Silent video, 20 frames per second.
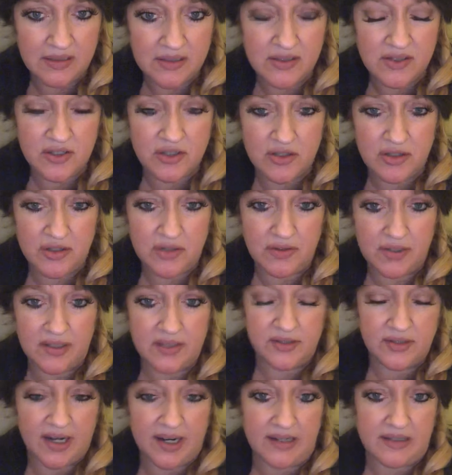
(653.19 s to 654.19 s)
to
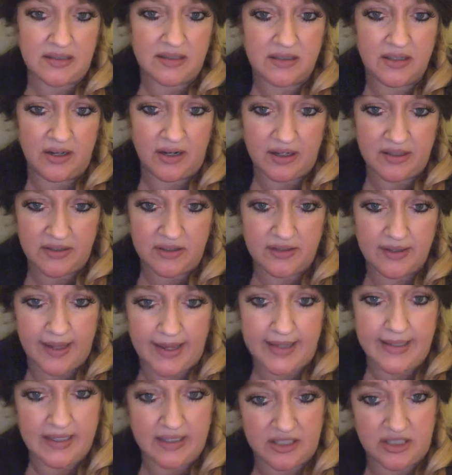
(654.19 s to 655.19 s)
address your
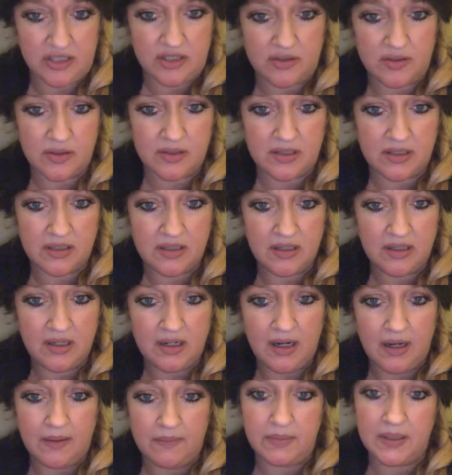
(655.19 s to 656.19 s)
underlying issues,
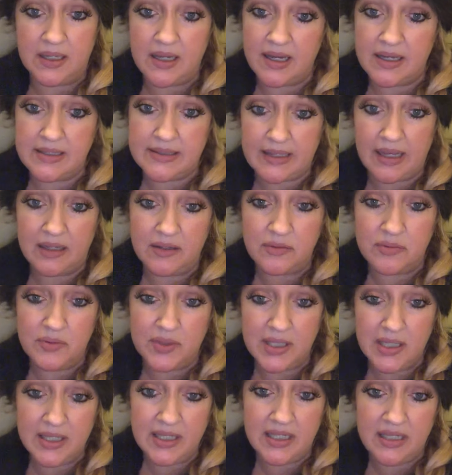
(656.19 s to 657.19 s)
because I
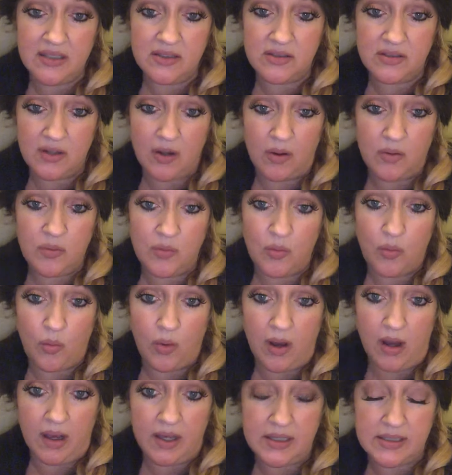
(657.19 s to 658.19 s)
really don't
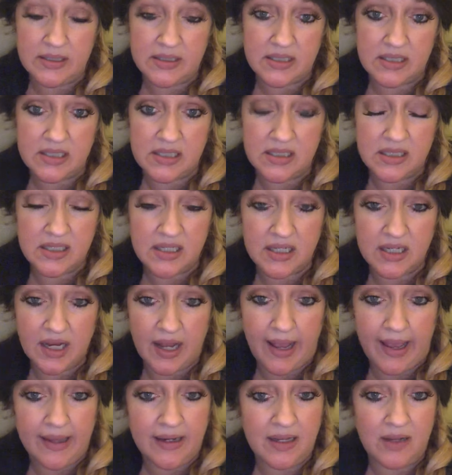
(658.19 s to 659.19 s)
want
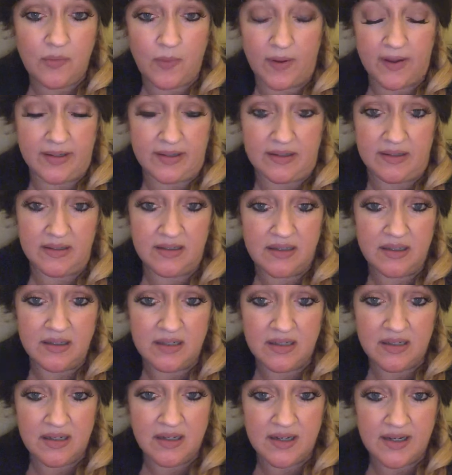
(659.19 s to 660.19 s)

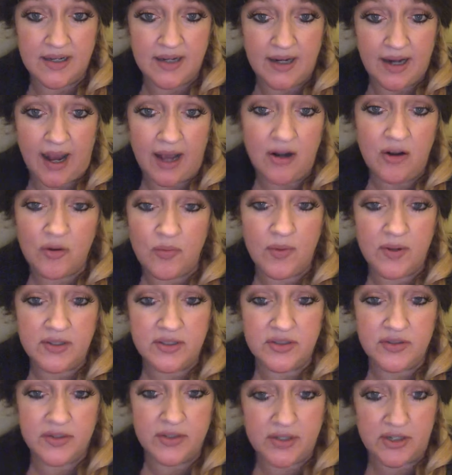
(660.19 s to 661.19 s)
I don't want
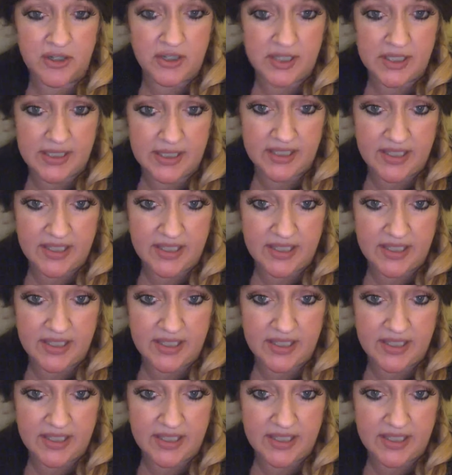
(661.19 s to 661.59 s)
to encourage